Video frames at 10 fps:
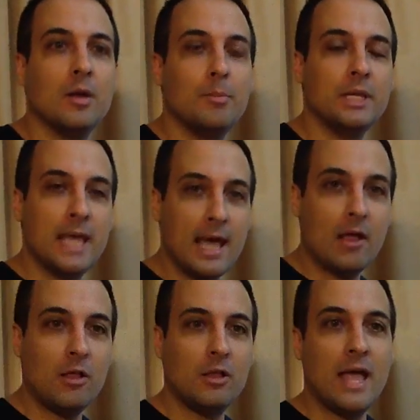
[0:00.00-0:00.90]

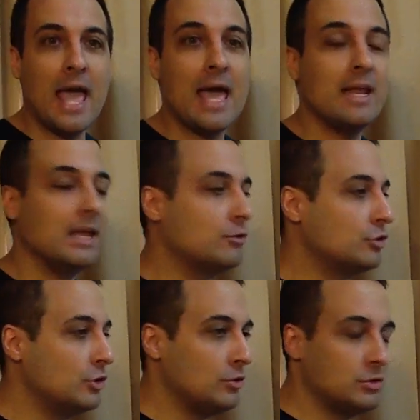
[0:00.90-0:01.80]
Mattel had
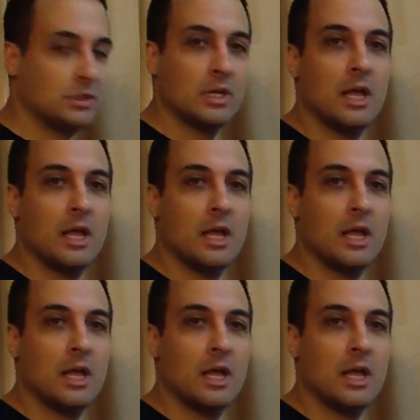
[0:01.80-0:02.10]
introduced